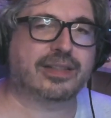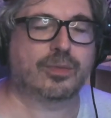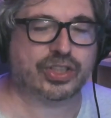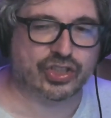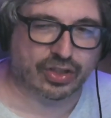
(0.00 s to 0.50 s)
It
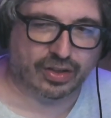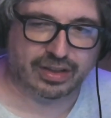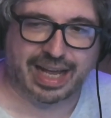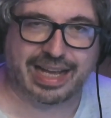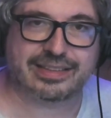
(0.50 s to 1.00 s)
was sugar
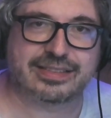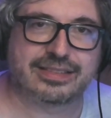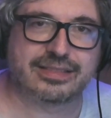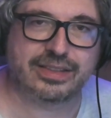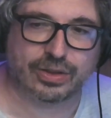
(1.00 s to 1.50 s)

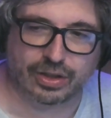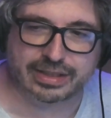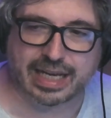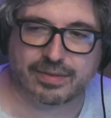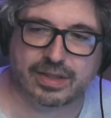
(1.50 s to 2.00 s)
glass. You
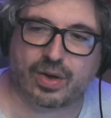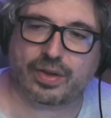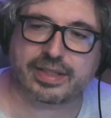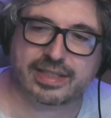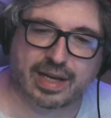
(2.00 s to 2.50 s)
looked at it and was like, oh,
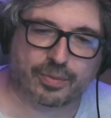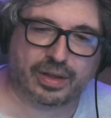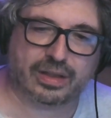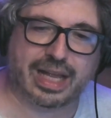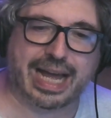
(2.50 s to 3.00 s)
this is not real
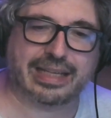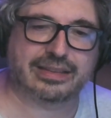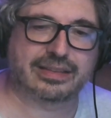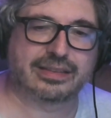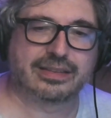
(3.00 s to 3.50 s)

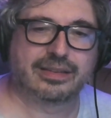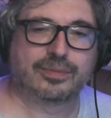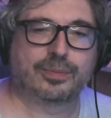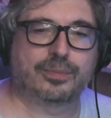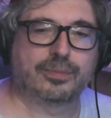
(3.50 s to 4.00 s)
glass.
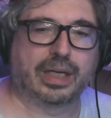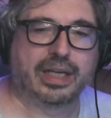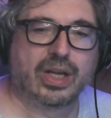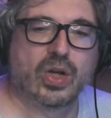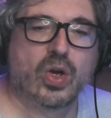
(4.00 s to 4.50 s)
But
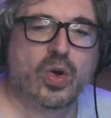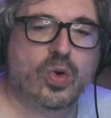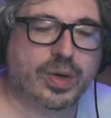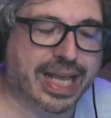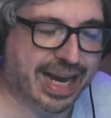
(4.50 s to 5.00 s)

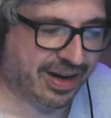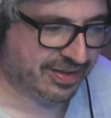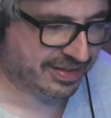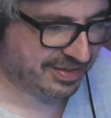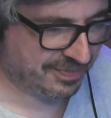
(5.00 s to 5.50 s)
who
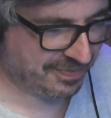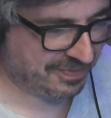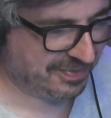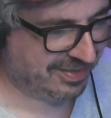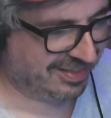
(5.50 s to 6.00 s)
cares?
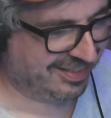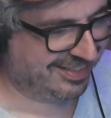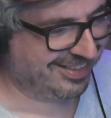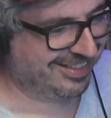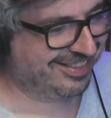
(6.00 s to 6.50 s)

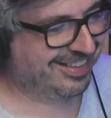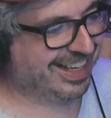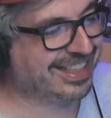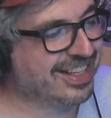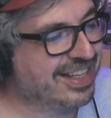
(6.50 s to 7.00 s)

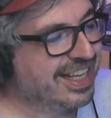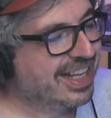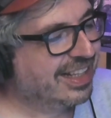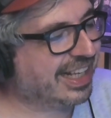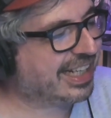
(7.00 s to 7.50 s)
It
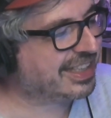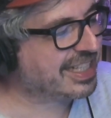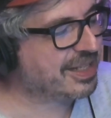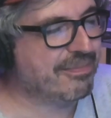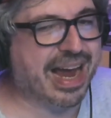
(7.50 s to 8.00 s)

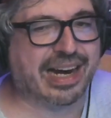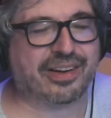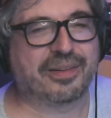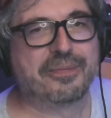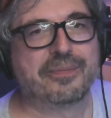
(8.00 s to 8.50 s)
doesn't matter.